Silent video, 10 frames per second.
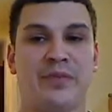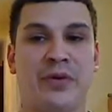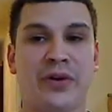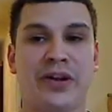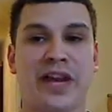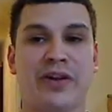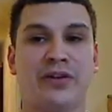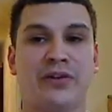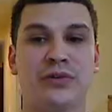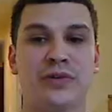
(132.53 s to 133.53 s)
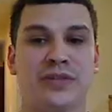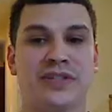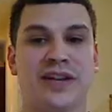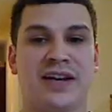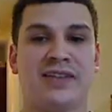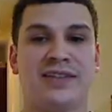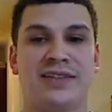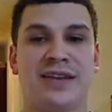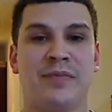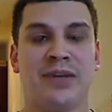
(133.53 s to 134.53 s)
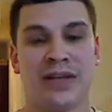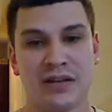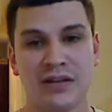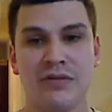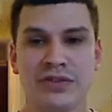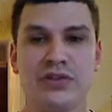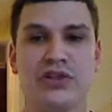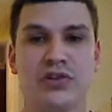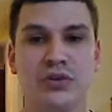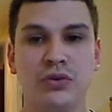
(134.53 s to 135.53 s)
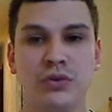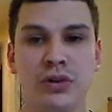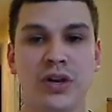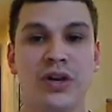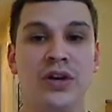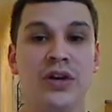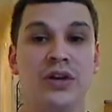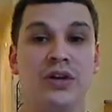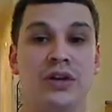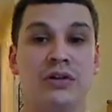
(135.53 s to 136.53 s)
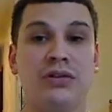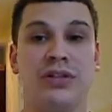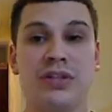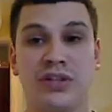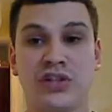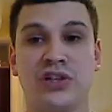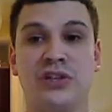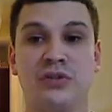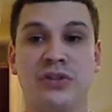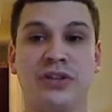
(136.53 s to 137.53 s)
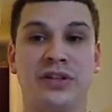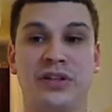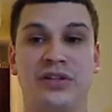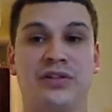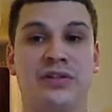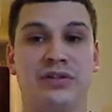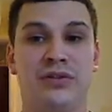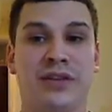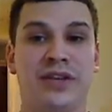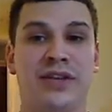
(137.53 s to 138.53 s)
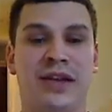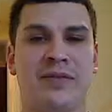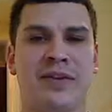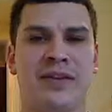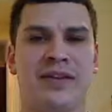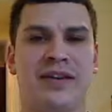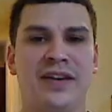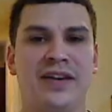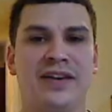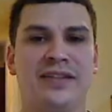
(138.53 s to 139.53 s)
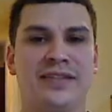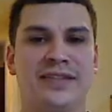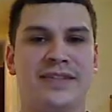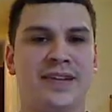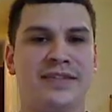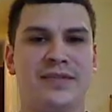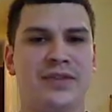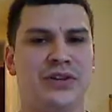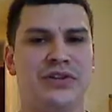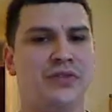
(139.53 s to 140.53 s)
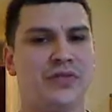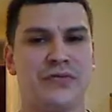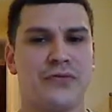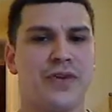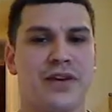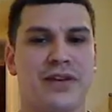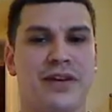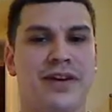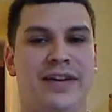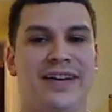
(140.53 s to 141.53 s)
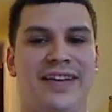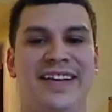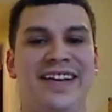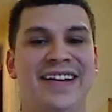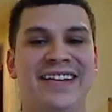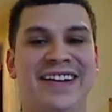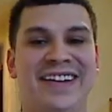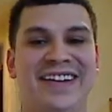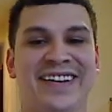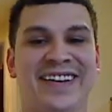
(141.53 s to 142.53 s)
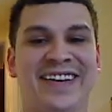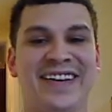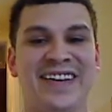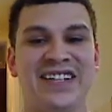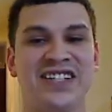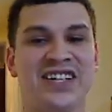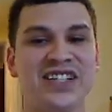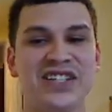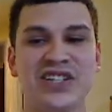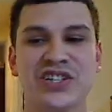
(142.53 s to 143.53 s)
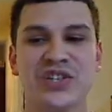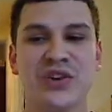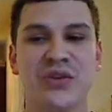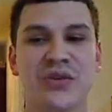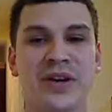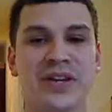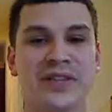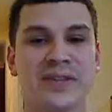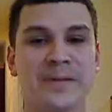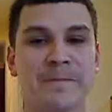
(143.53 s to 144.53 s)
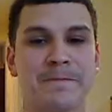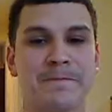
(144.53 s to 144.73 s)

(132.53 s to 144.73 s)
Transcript: pointing out clues, and he's kind of telling Damian, like, isn't this cool? Look at this clue and look at this clue. And Damian tells him, you're a freak. Like he's just always